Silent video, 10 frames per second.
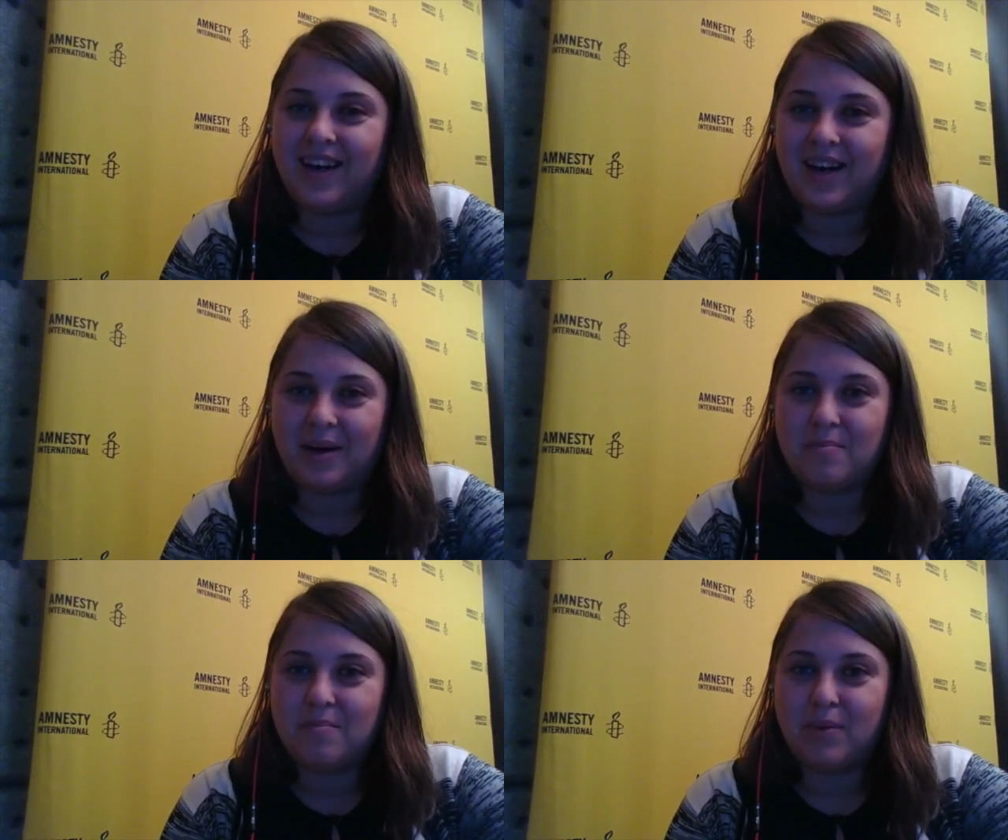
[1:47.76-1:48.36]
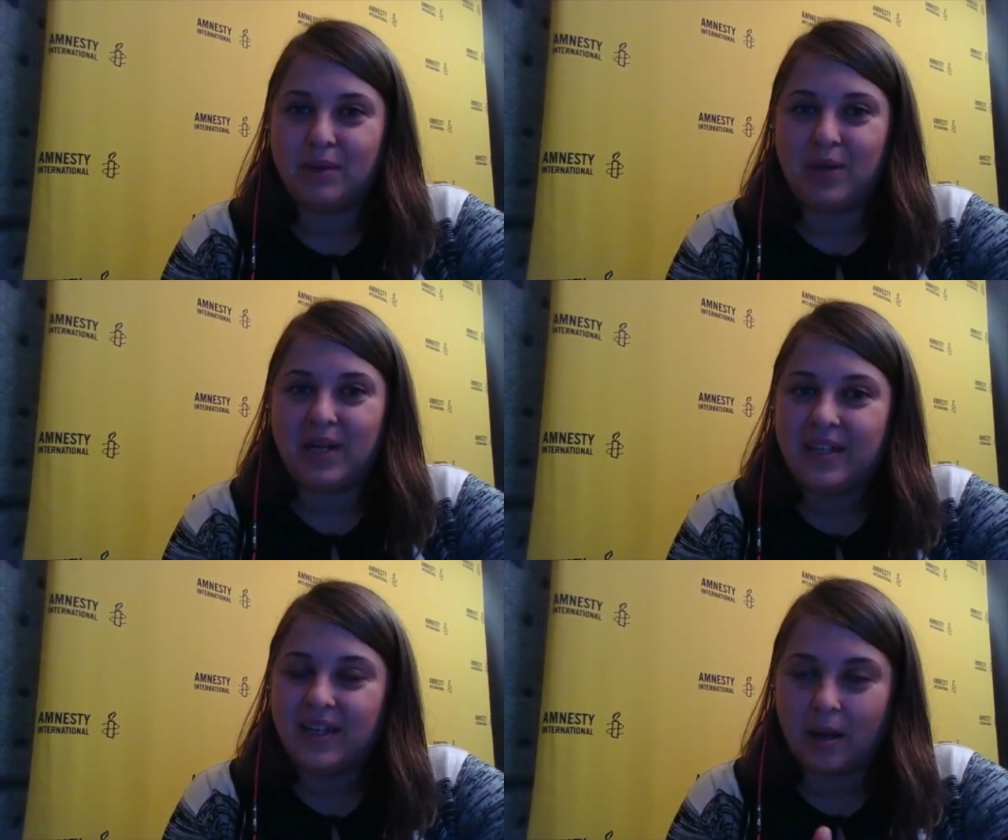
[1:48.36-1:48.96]
But
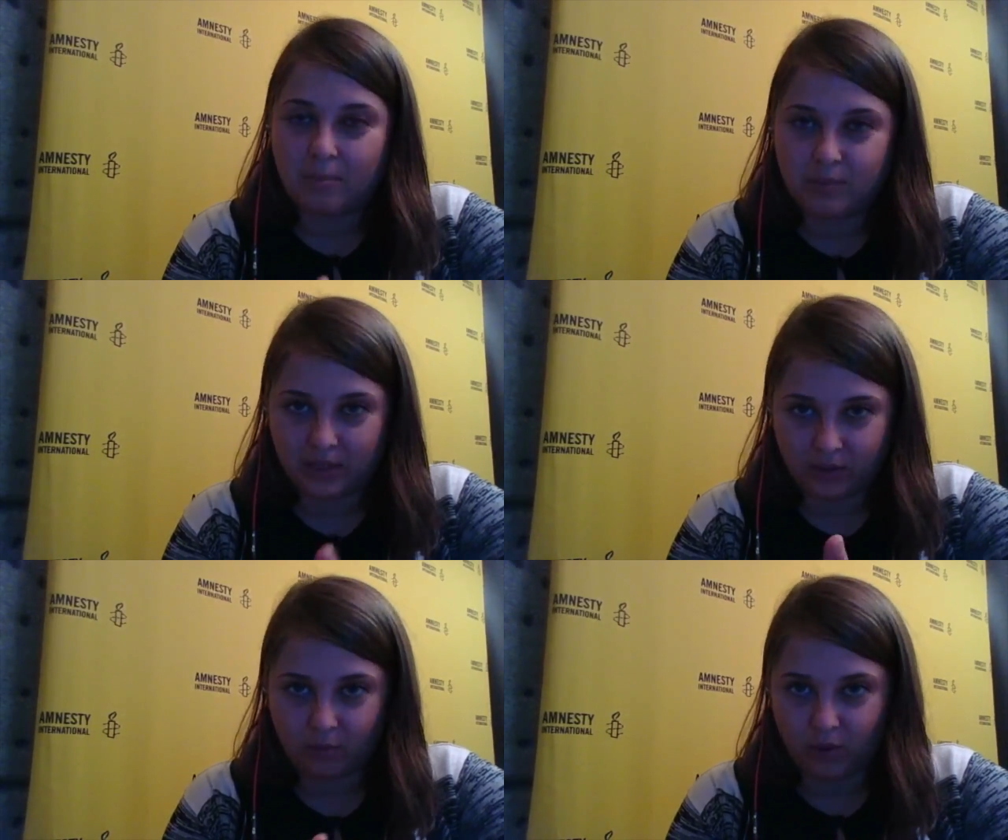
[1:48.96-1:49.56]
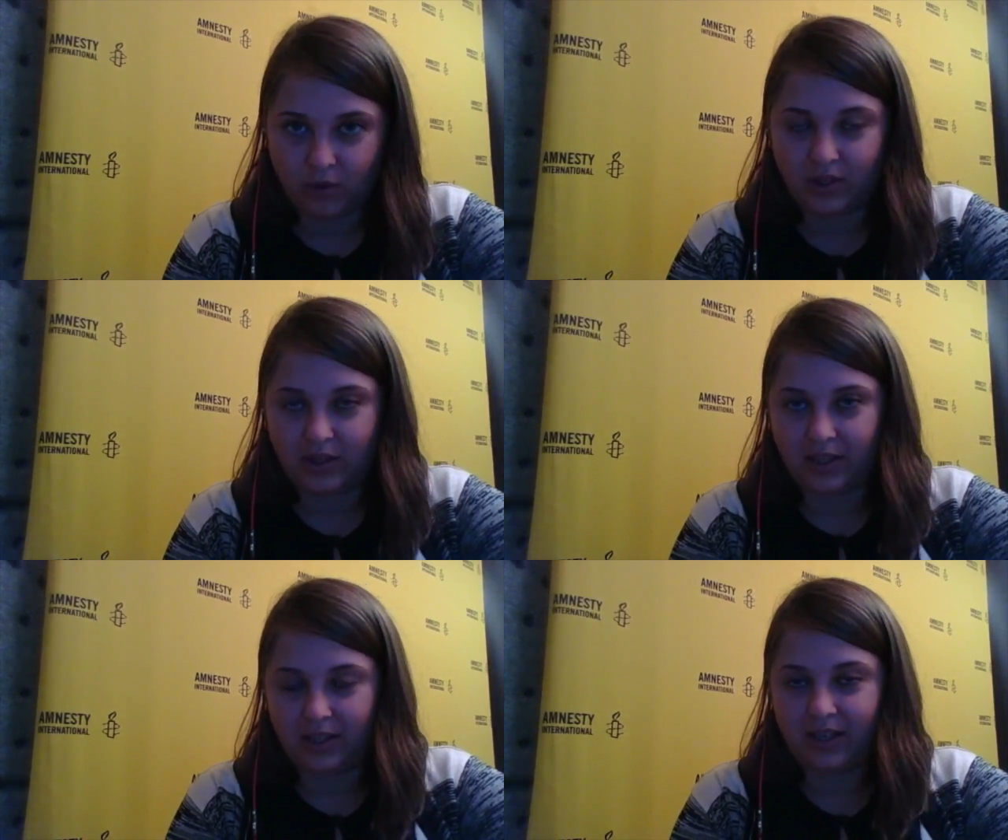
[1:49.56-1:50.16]
building up that
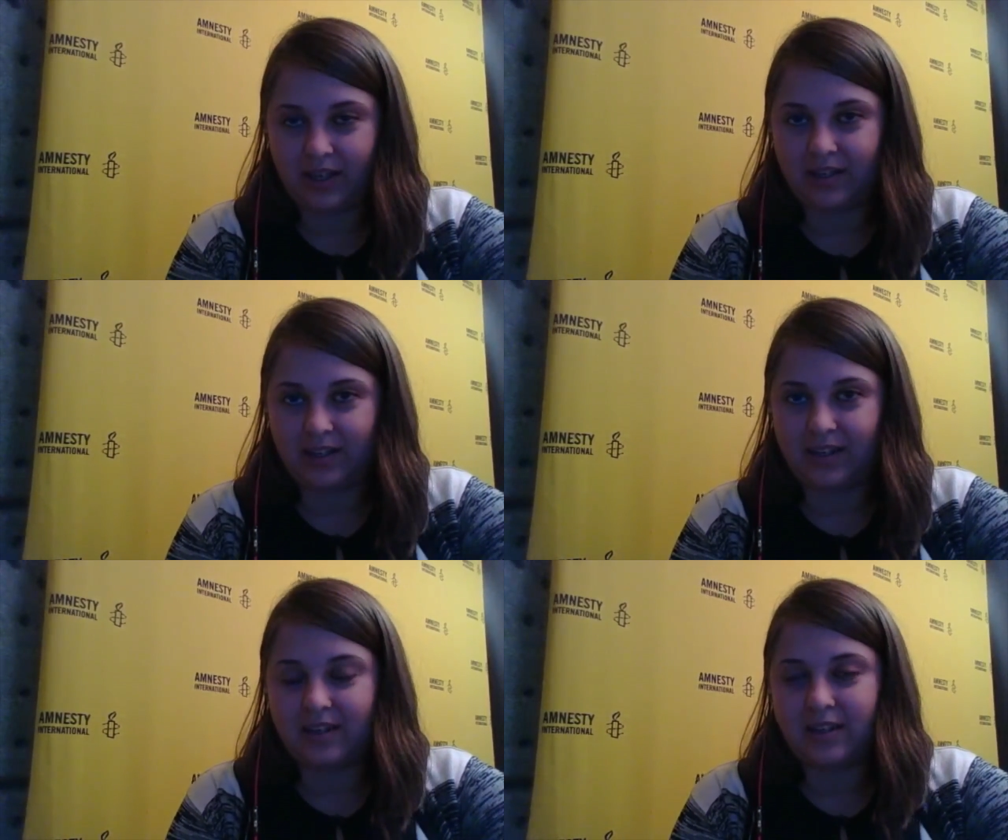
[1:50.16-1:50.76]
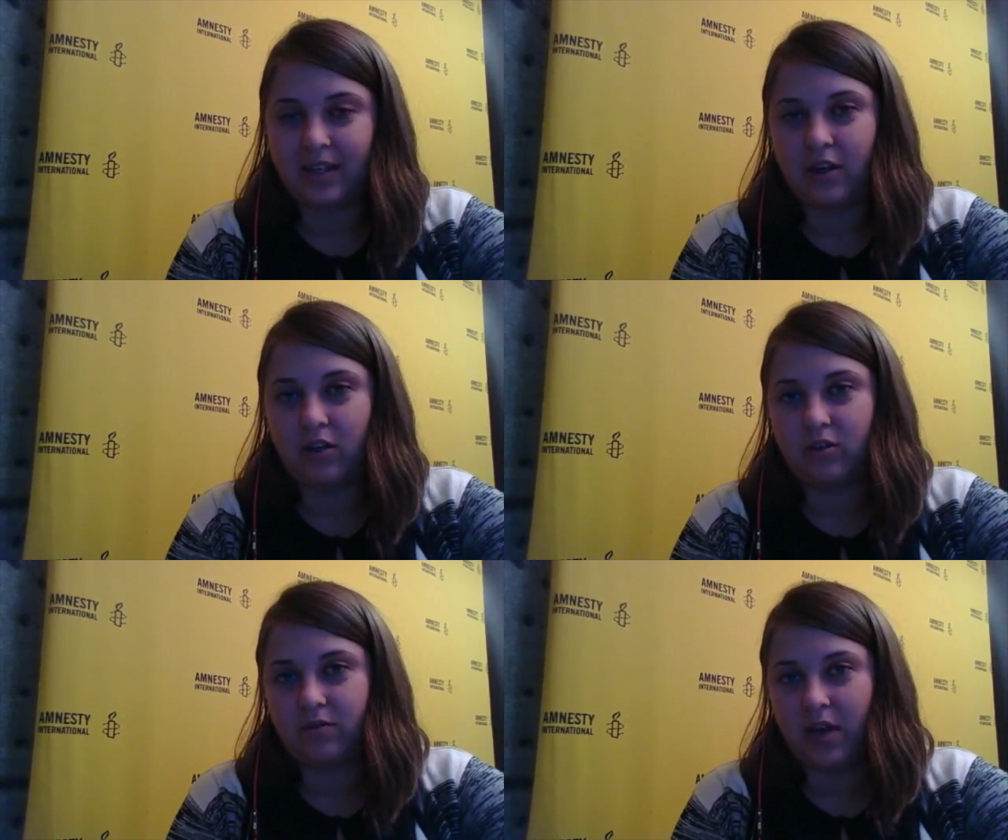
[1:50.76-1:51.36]
community can take a
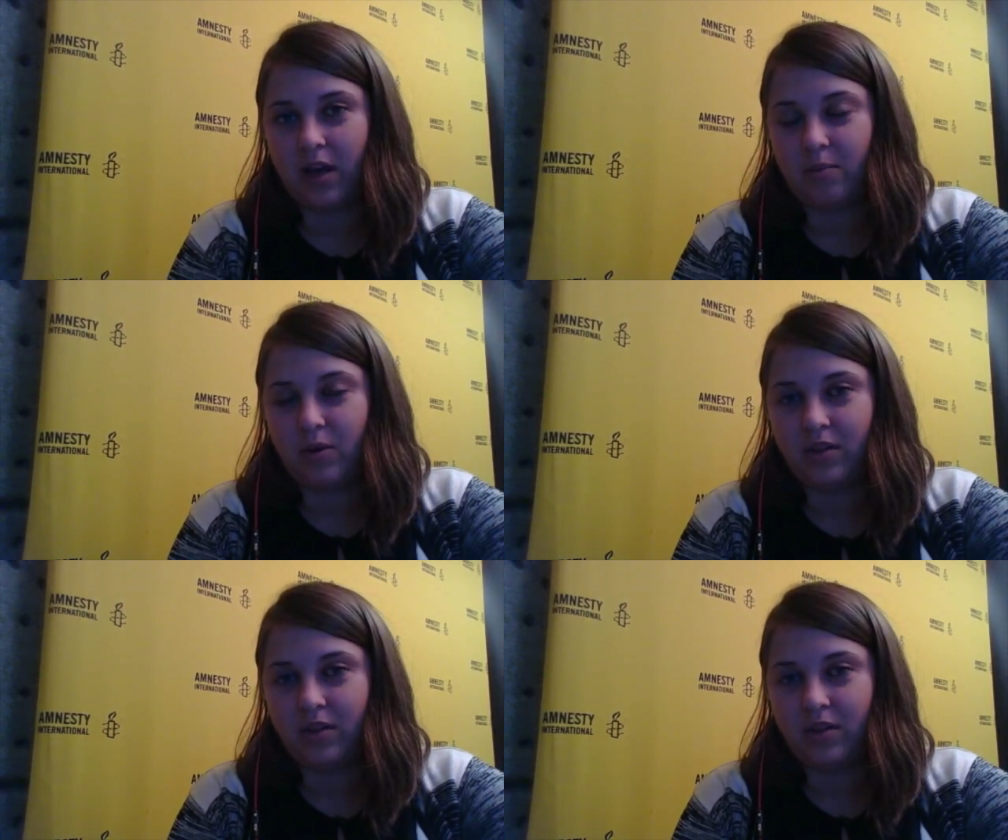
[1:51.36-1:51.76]
lot of time.